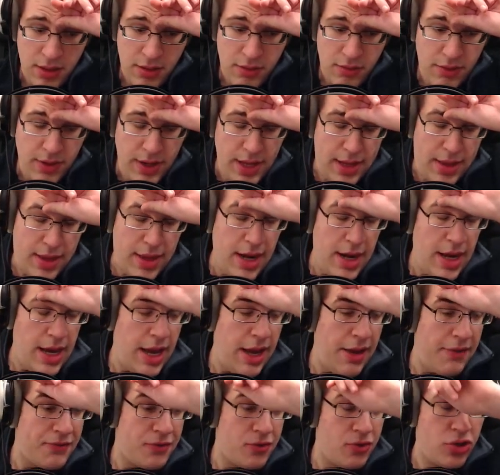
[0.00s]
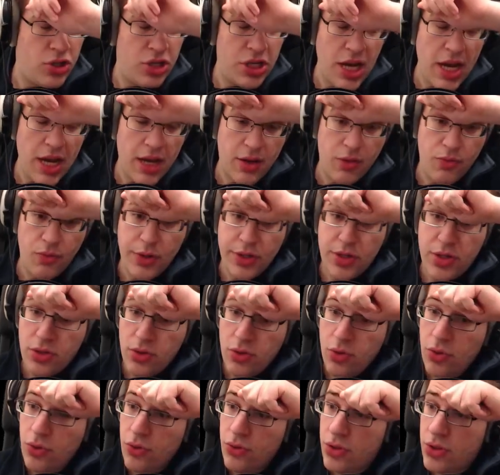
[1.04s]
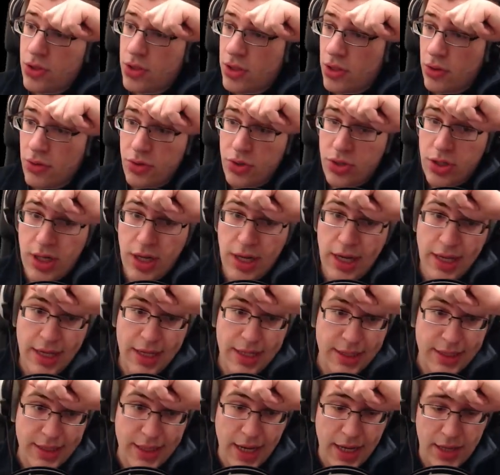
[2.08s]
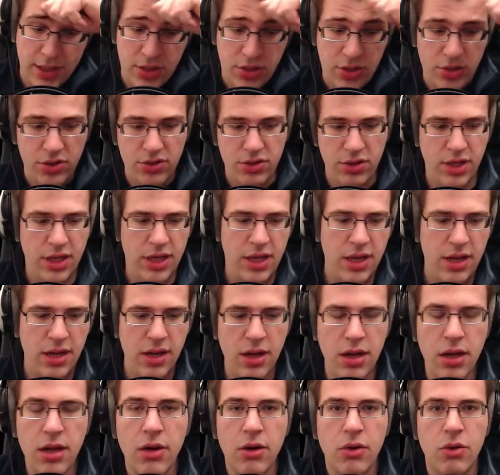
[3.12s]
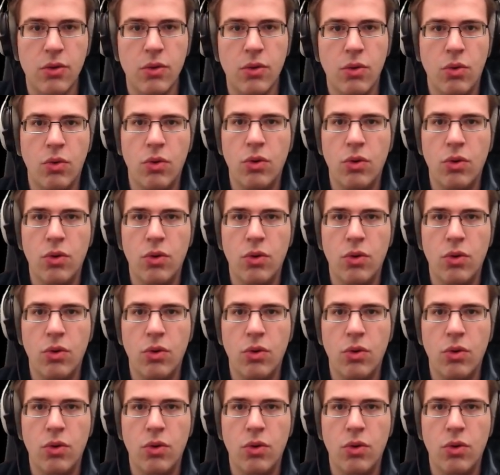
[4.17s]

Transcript: Wait, then I have to check with whose social link is actually low.